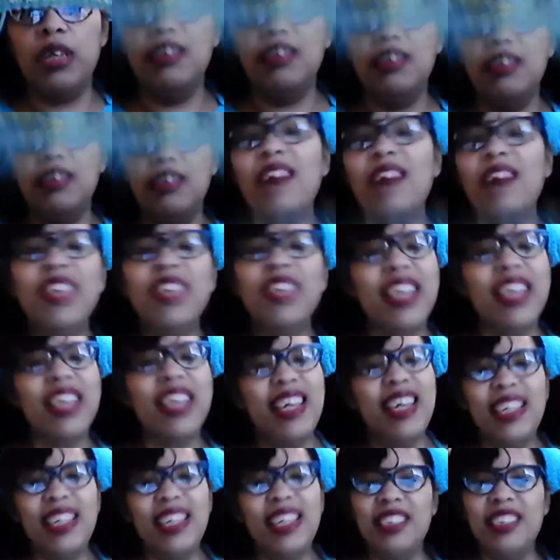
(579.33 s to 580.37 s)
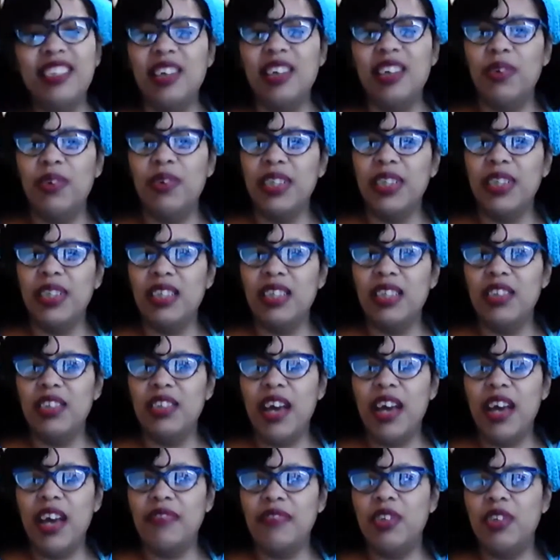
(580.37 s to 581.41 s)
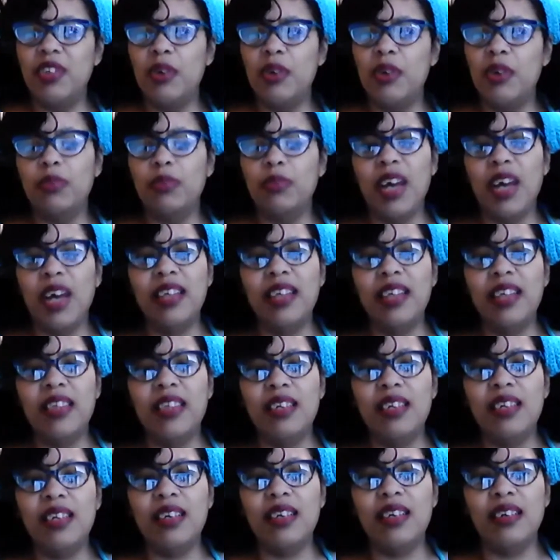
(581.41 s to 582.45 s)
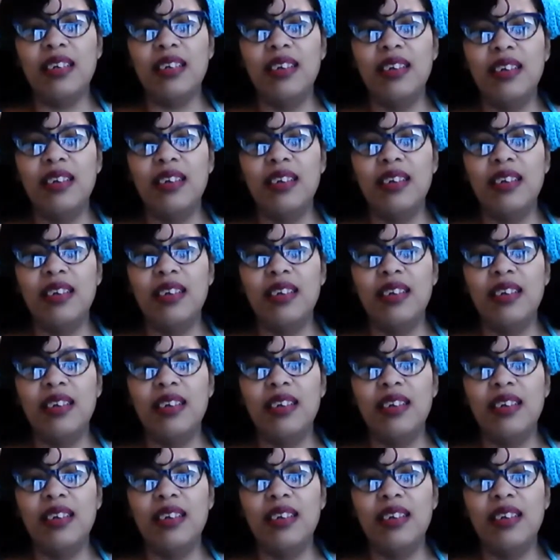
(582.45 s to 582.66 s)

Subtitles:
There's not really any sewing that you have to do. I'm trying to think.